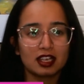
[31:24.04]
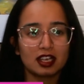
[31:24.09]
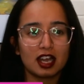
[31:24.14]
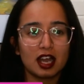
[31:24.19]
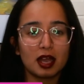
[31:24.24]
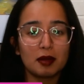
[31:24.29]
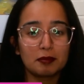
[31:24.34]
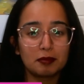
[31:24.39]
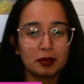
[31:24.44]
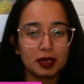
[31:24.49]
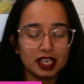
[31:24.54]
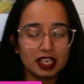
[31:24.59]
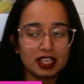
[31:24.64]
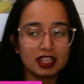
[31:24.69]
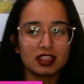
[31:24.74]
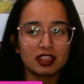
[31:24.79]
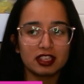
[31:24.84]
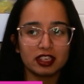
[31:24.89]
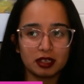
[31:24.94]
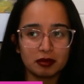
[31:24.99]
A big
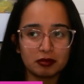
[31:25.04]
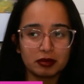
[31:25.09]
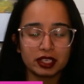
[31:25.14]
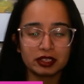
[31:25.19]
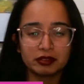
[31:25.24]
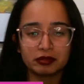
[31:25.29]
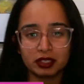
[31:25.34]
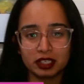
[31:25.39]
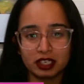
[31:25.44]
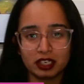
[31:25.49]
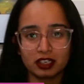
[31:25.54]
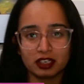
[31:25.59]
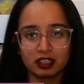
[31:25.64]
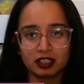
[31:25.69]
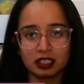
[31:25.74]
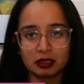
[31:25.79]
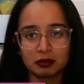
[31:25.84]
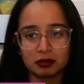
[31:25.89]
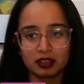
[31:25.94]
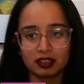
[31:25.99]
theme that we
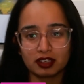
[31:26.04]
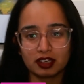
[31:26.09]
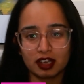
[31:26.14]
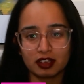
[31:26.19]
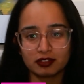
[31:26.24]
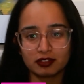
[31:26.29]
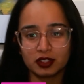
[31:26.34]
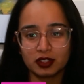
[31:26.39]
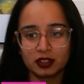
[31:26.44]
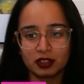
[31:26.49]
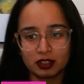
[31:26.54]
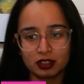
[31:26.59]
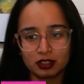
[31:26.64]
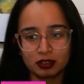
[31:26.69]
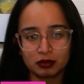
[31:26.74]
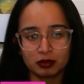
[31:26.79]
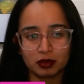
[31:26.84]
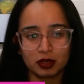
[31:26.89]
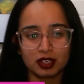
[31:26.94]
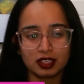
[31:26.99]
learned about GraphQL
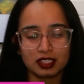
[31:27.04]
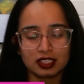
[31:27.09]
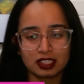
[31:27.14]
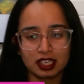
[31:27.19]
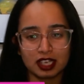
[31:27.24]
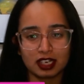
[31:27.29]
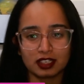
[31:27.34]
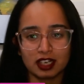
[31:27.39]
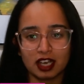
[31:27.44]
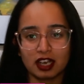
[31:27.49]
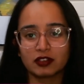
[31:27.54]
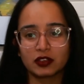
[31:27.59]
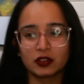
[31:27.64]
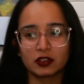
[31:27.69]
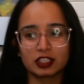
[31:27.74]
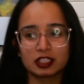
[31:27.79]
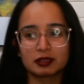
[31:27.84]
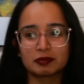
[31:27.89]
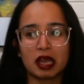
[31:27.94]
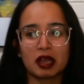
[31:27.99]
was that
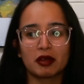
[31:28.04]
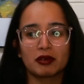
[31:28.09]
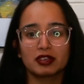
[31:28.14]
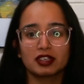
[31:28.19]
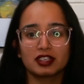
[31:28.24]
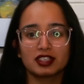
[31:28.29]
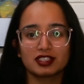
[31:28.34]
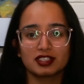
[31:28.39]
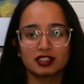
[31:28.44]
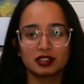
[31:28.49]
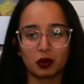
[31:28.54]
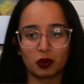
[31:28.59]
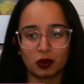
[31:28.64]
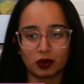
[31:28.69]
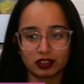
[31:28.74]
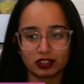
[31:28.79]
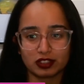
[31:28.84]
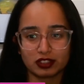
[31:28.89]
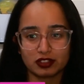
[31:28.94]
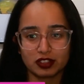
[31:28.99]
GraphQL's power is in
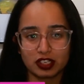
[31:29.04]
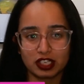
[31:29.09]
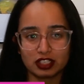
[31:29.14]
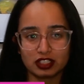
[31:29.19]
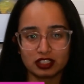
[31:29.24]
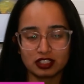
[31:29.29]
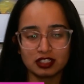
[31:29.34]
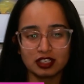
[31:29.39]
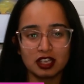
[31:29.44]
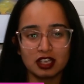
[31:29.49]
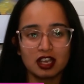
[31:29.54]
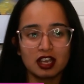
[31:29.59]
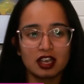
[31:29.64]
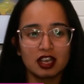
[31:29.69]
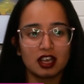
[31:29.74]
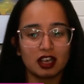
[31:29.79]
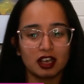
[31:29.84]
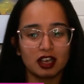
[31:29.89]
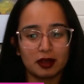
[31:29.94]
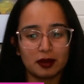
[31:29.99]
orchestration,
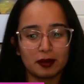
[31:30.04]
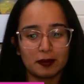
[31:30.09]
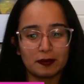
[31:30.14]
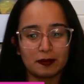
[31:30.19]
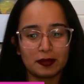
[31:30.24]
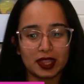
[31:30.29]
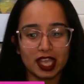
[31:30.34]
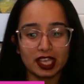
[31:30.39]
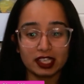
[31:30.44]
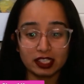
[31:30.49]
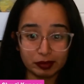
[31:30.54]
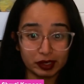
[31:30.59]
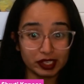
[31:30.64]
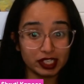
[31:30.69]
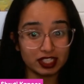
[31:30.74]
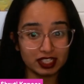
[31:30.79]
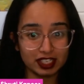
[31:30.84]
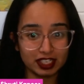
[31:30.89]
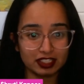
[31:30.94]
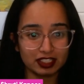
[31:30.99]

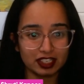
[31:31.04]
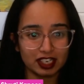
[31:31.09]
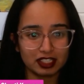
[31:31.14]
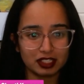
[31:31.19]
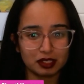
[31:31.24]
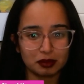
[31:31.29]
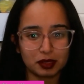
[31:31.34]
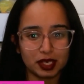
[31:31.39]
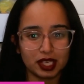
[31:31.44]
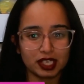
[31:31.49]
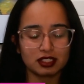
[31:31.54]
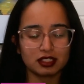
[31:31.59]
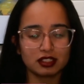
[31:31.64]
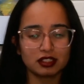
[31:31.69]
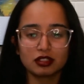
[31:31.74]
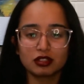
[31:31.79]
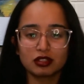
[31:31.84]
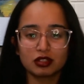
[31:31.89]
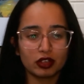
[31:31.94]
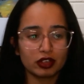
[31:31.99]
especially in
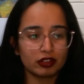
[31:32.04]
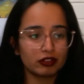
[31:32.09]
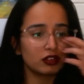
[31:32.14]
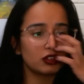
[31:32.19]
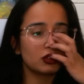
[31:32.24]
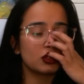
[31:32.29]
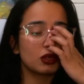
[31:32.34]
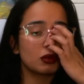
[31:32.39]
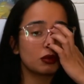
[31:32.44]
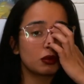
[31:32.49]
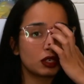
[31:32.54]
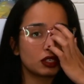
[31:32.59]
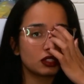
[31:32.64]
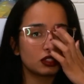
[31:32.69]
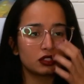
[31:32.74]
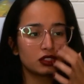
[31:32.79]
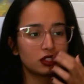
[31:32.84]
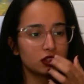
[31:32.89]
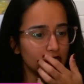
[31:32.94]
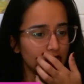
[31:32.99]
enterprises. So if you don't want
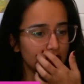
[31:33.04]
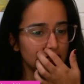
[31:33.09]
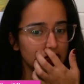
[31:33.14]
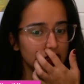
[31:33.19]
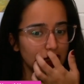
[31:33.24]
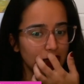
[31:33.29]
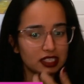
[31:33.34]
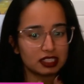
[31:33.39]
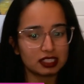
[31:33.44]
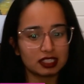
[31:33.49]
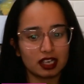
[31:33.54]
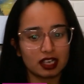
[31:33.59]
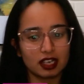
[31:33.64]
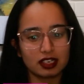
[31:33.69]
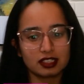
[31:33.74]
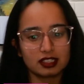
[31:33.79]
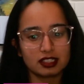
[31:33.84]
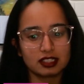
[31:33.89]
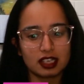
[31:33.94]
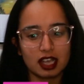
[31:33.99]
to change the entire
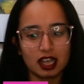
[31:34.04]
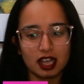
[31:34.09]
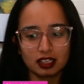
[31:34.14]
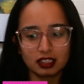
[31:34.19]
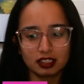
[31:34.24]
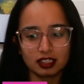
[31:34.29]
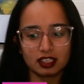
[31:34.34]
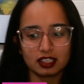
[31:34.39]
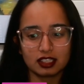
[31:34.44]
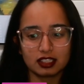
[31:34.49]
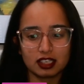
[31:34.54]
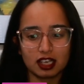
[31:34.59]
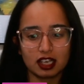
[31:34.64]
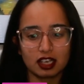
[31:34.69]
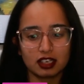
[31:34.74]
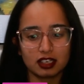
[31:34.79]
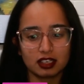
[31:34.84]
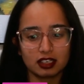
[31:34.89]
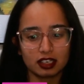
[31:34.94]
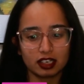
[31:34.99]
stack, the
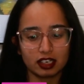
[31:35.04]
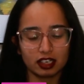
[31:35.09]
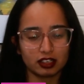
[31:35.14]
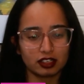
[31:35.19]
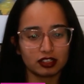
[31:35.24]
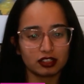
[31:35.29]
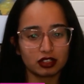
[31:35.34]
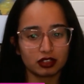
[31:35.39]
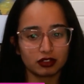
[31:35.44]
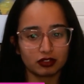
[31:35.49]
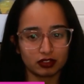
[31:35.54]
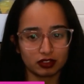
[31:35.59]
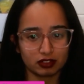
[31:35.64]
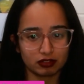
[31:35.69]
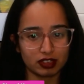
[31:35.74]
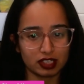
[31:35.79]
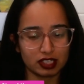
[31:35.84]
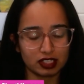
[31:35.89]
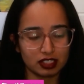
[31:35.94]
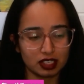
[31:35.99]
entire layers of
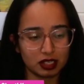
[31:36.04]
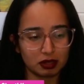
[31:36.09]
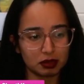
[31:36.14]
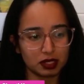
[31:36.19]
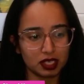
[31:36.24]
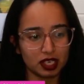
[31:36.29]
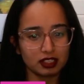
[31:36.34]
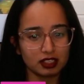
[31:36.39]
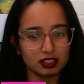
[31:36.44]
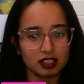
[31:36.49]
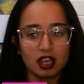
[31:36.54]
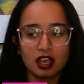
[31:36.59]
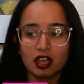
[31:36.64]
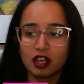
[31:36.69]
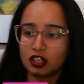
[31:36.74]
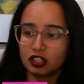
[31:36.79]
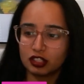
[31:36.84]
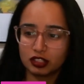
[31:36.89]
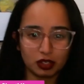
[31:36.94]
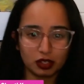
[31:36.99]
REST APIs,
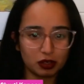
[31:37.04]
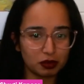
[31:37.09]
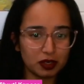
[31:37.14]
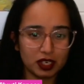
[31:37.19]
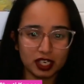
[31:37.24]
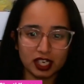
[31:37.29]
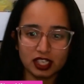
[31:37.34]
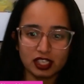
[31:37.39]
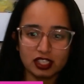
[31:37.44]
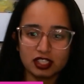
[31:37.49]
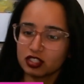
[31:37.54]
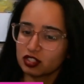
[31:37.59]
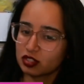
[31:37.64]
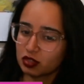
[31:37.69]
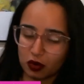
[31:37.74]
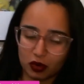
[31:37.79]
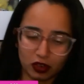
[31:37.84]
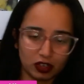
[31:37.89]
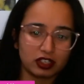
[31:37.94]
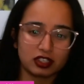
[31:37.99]
don't worry, just
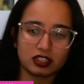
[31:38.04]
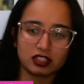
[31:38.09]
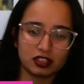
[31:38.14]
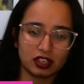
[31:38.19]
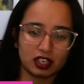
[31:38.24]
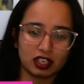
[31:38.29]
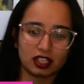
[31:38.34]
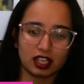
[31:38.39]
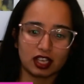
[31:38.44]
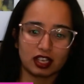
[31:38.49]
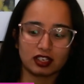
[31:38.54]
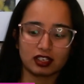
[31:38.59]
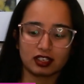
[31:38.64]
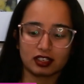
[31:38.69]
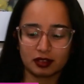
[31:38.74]
orchestrate that.